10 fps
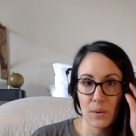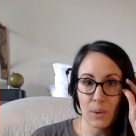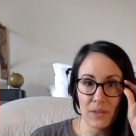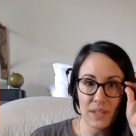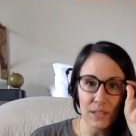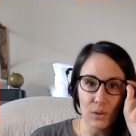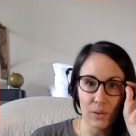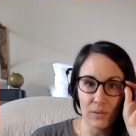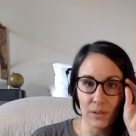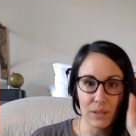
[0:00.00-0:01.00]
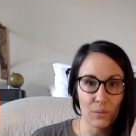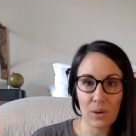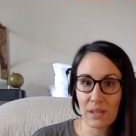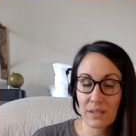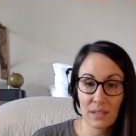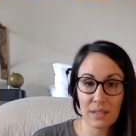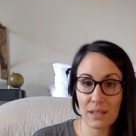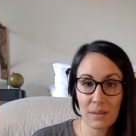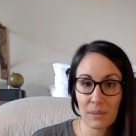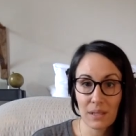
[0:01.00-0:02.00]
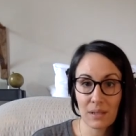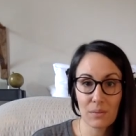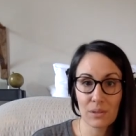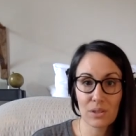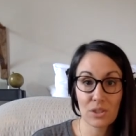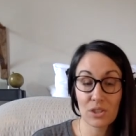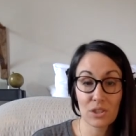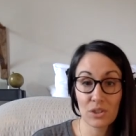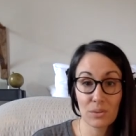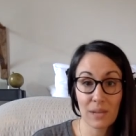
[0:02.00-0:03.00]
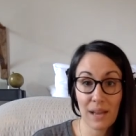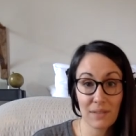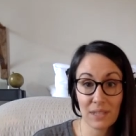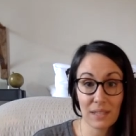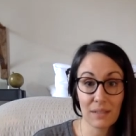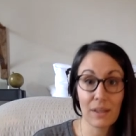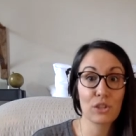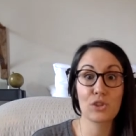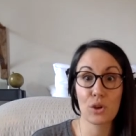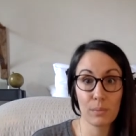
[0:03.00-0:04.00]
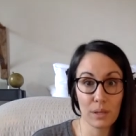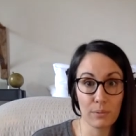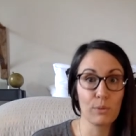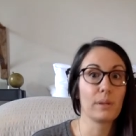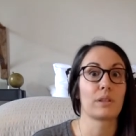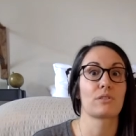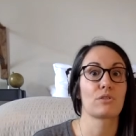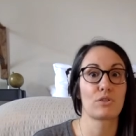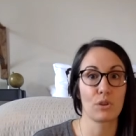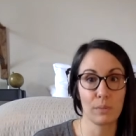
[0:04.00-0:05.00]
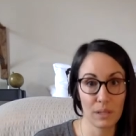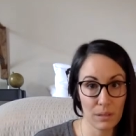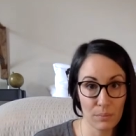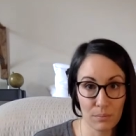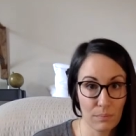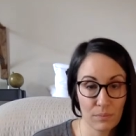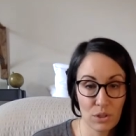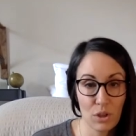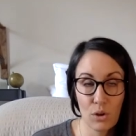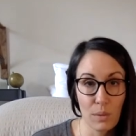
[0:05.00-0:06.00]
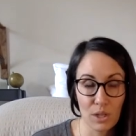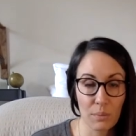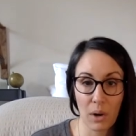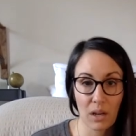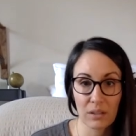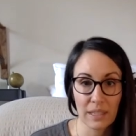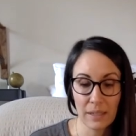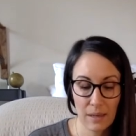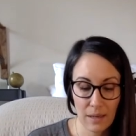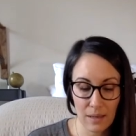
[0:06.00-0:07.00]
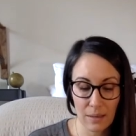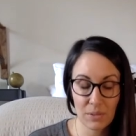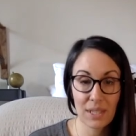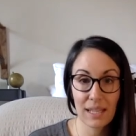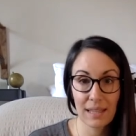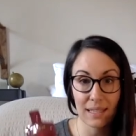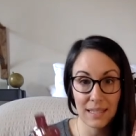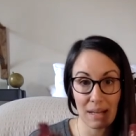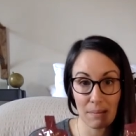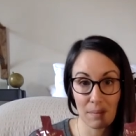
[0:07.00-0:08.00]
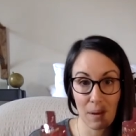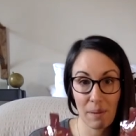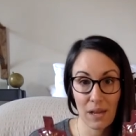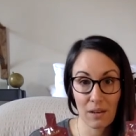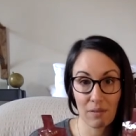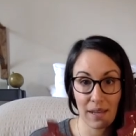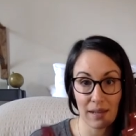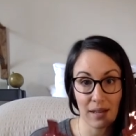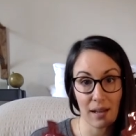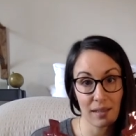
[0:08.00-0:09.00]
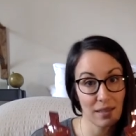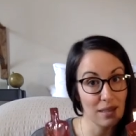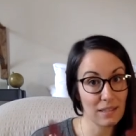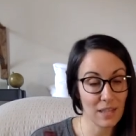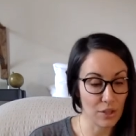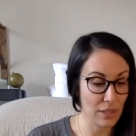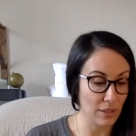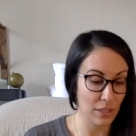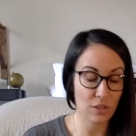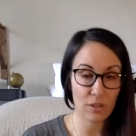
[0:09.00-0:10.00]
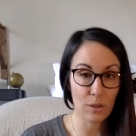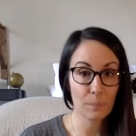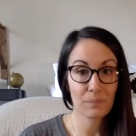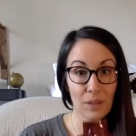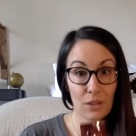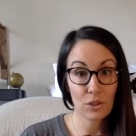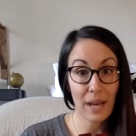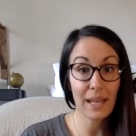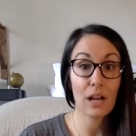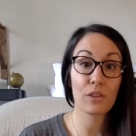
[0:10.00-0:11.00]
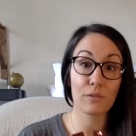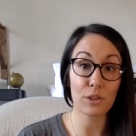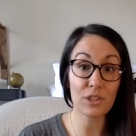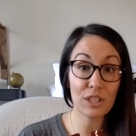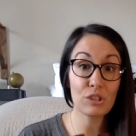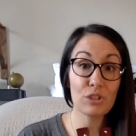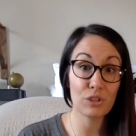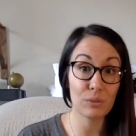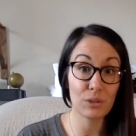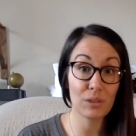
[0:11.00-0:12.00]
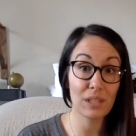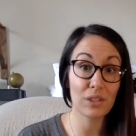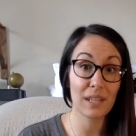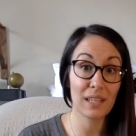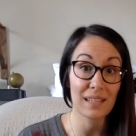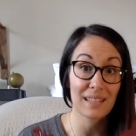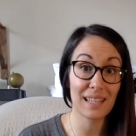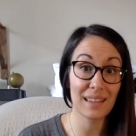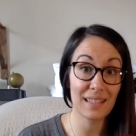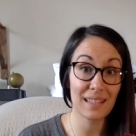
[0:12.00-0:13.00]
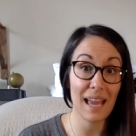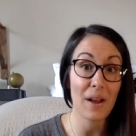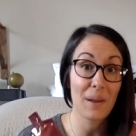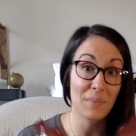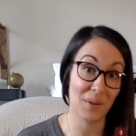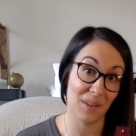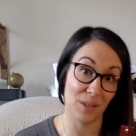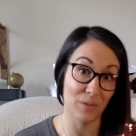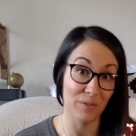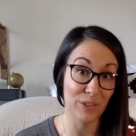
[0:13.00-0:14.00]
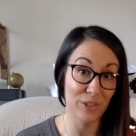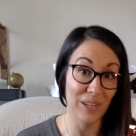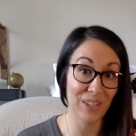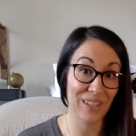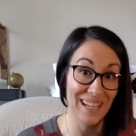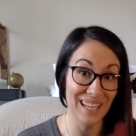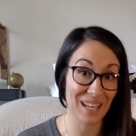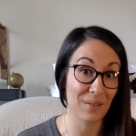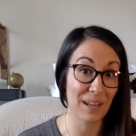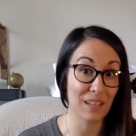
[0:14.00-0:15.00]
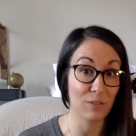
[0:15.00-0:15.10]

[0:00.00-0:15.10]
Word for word: what the equivalent was and it i mean it was just you would have to eat like so many blueberries and so many so much broccoli um, to get the same amount of antioxidants that are in this so try it out the first thing you should do when you get your kid is get this out and put it in the refrigerator and get it ready